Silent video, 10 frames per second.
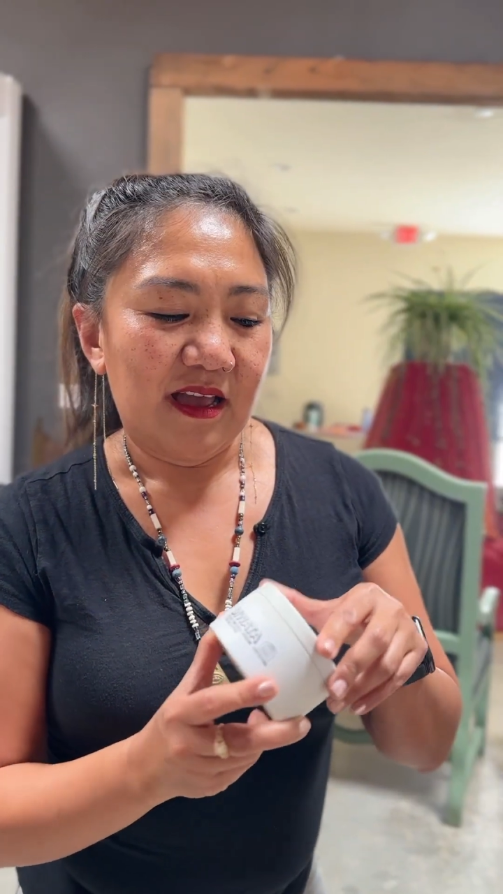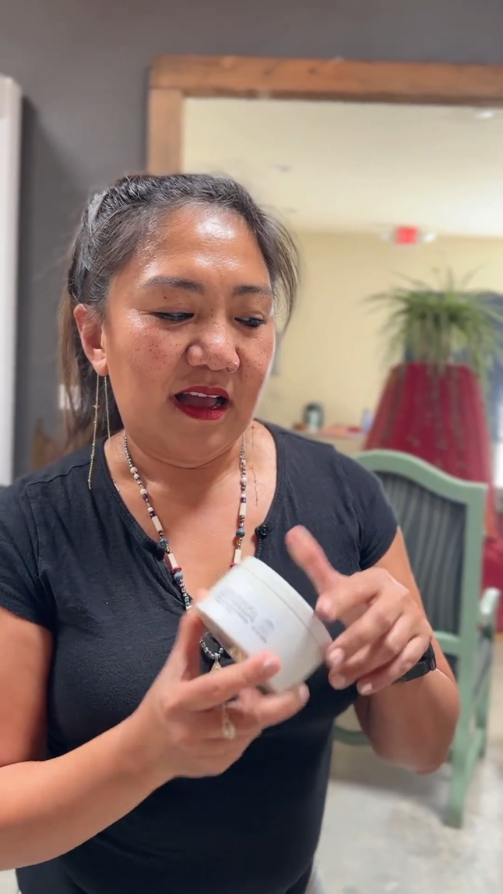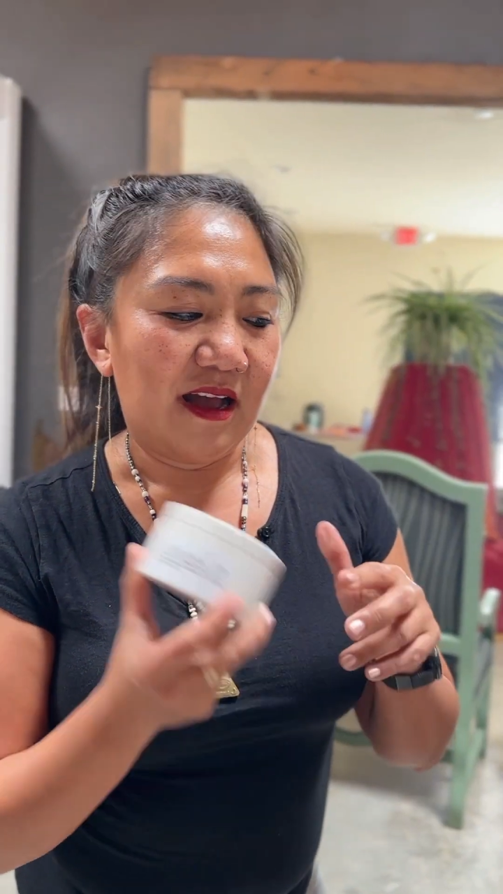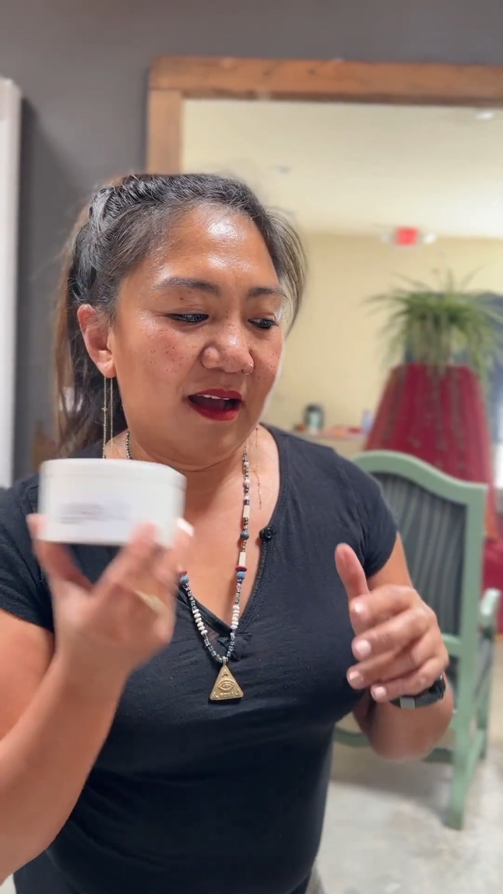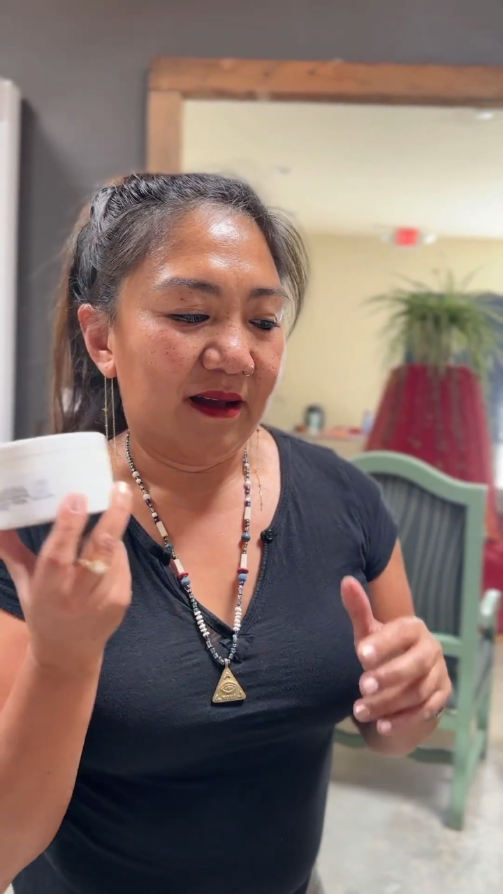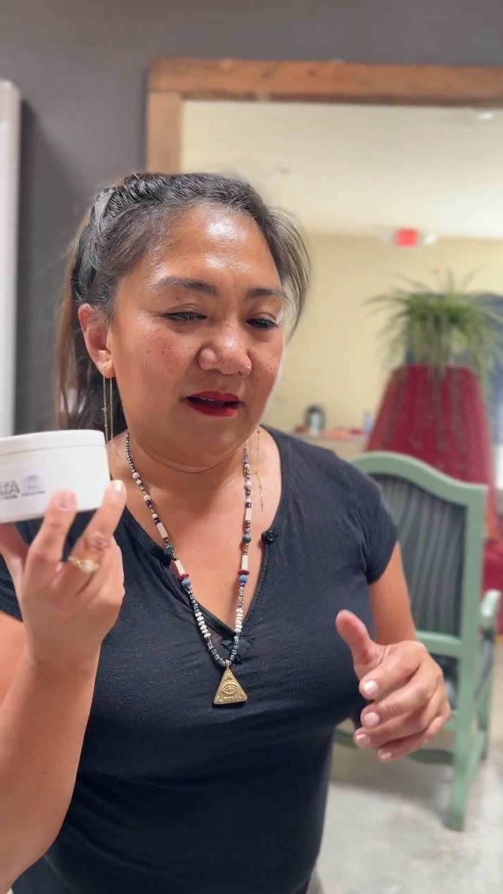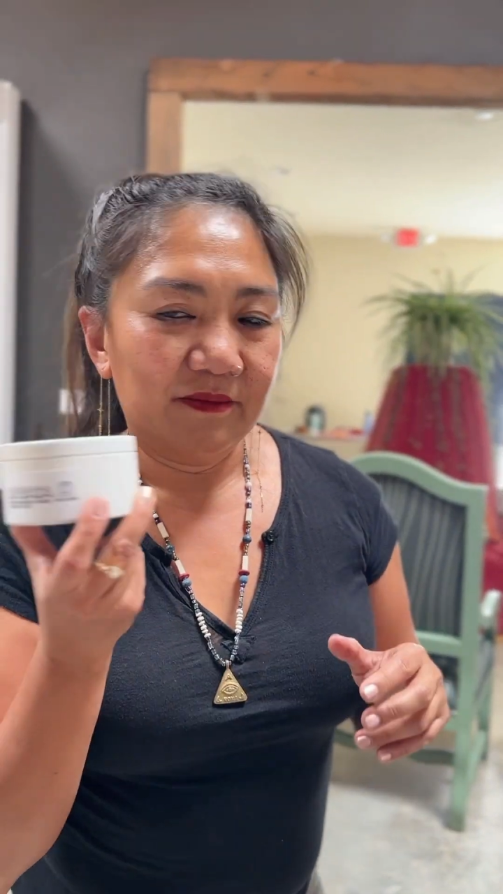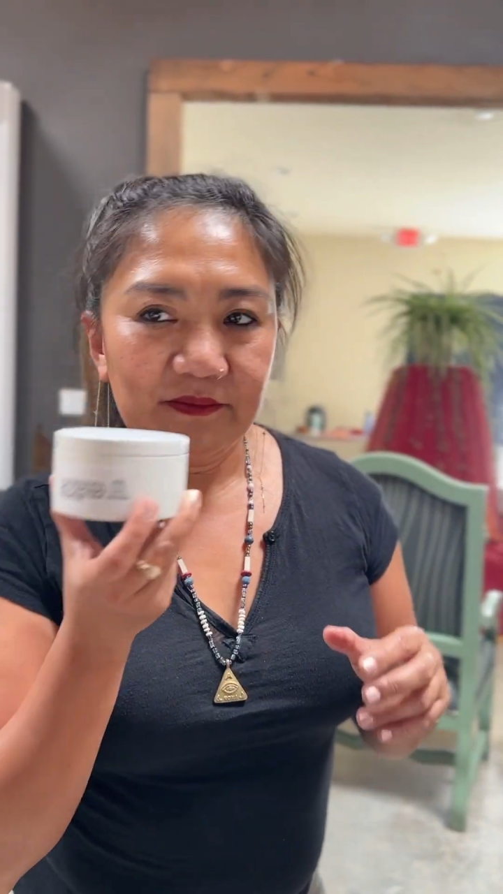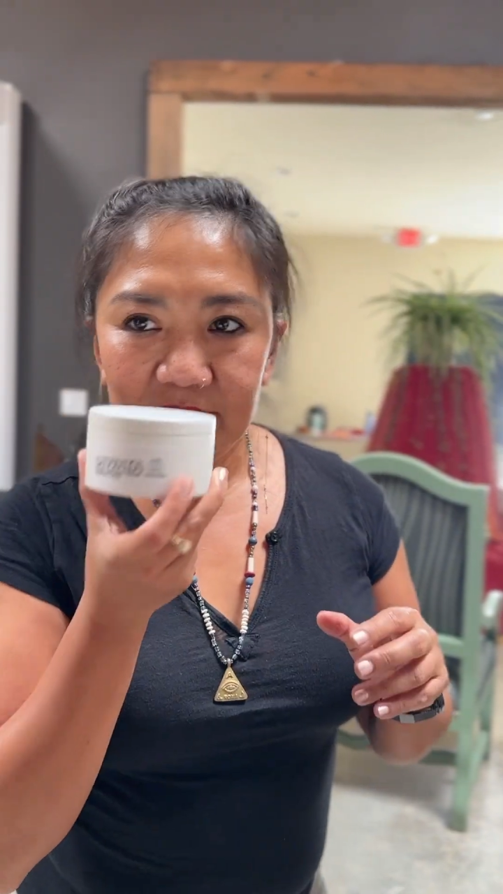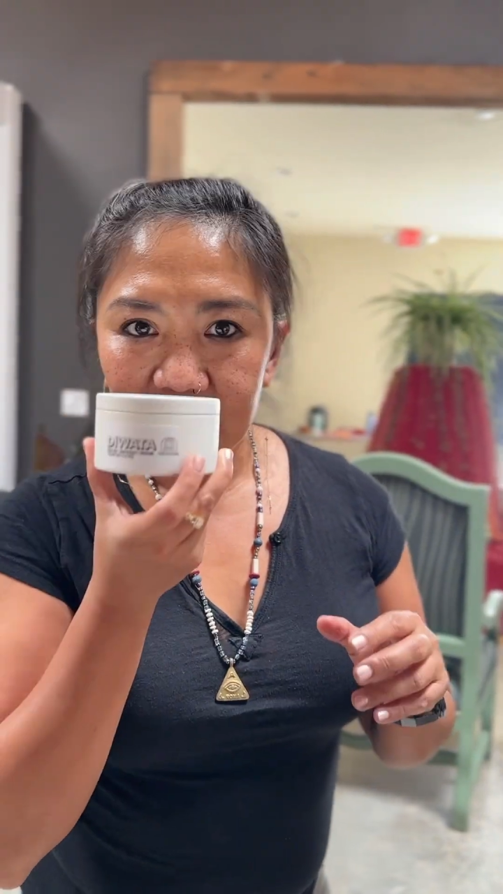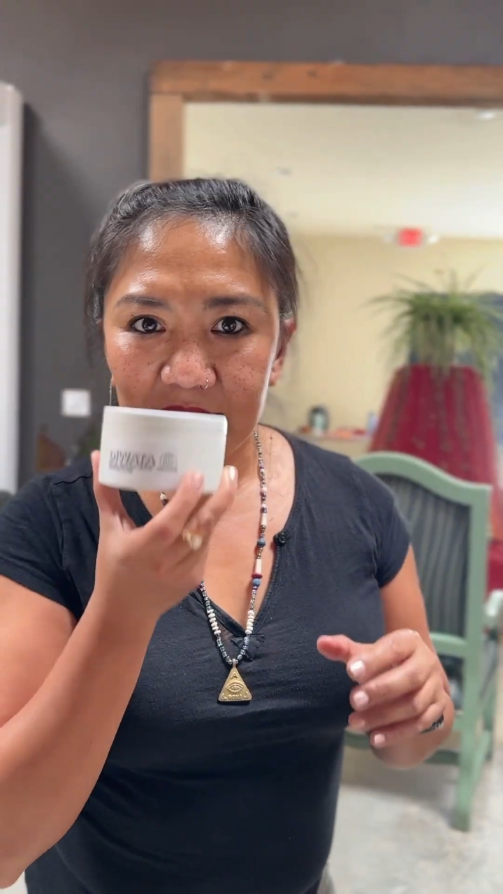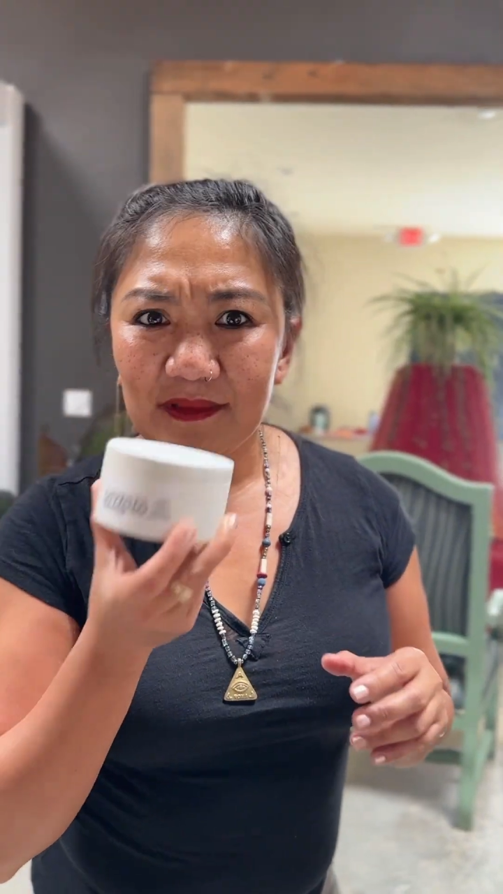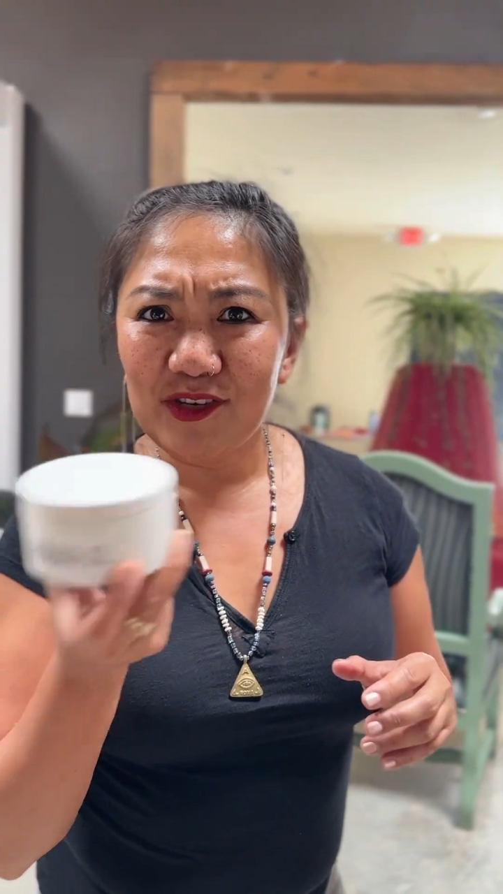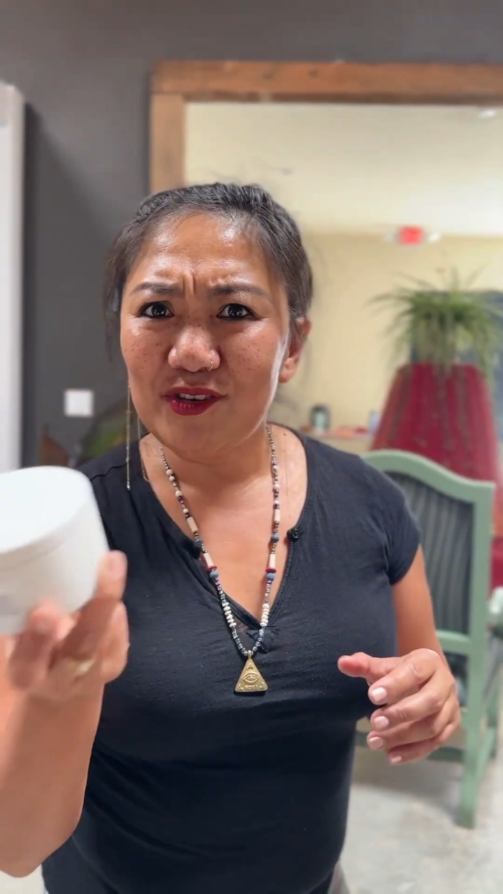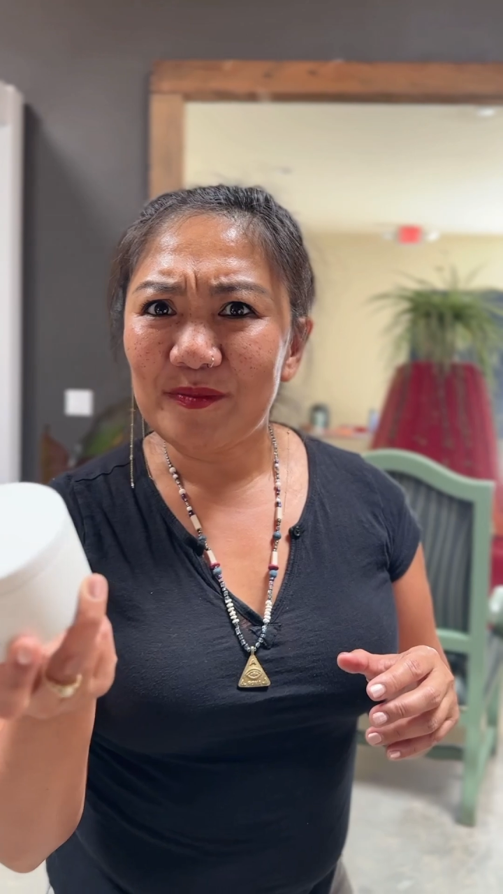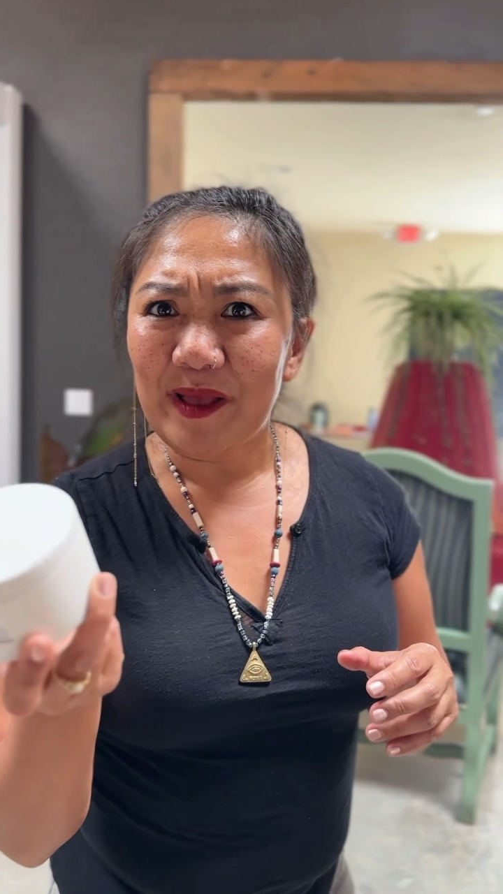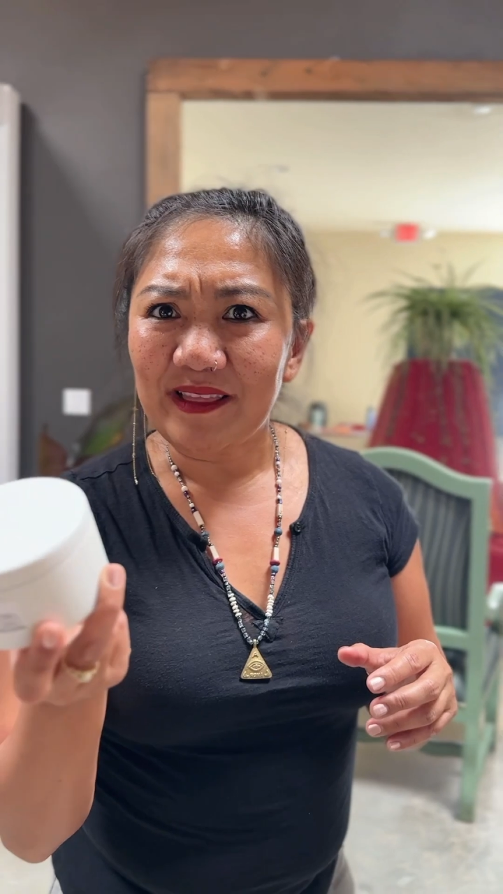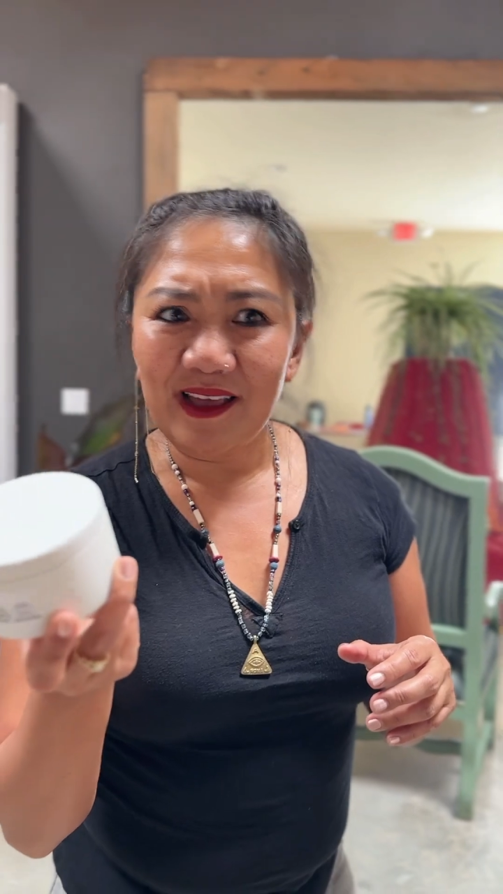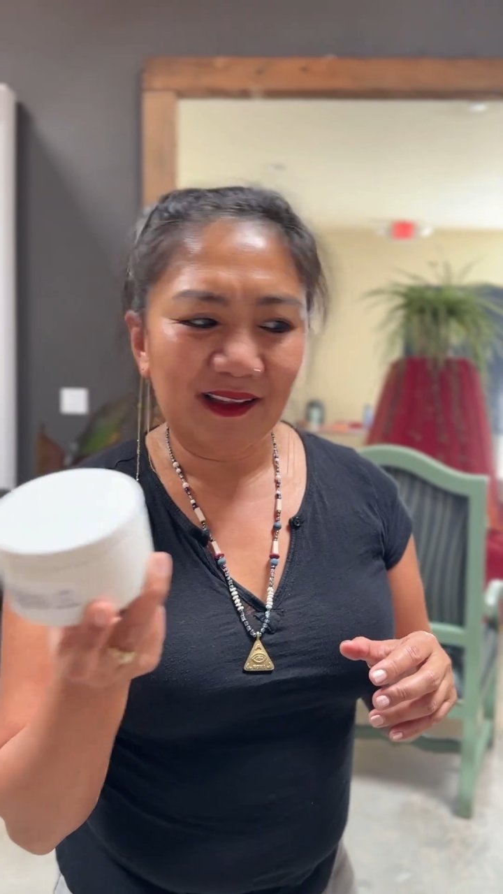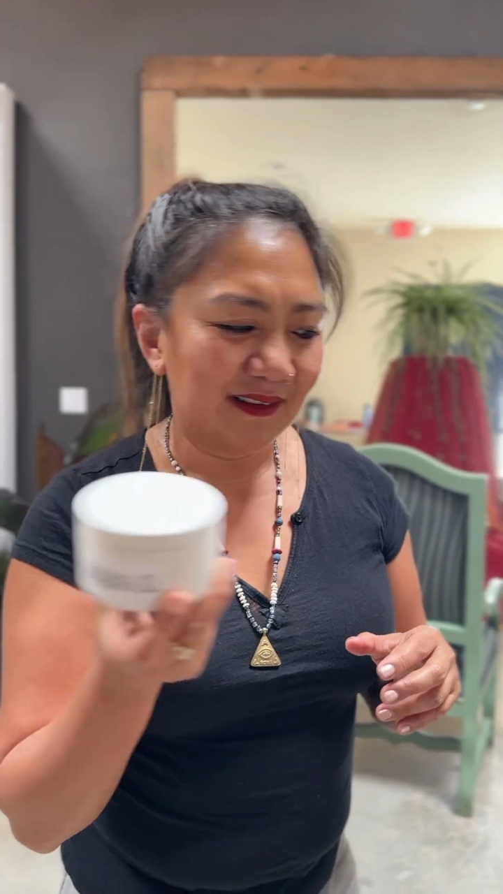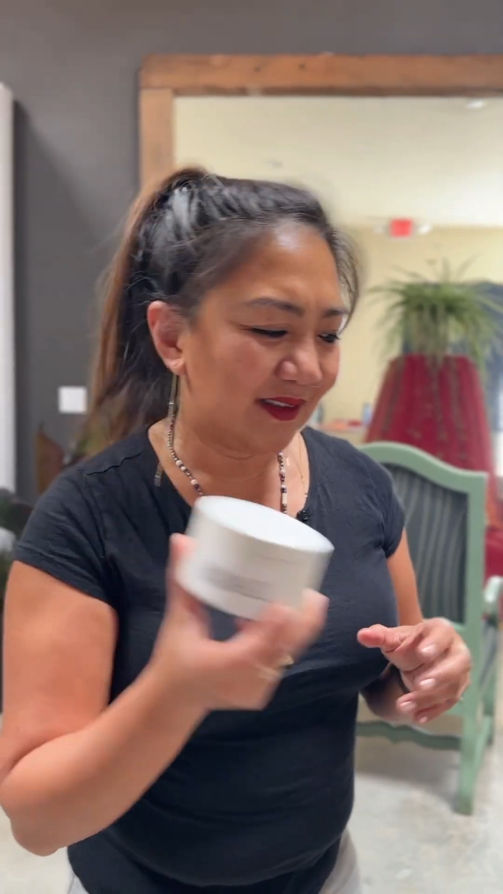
Uh, Mm, did you smell that?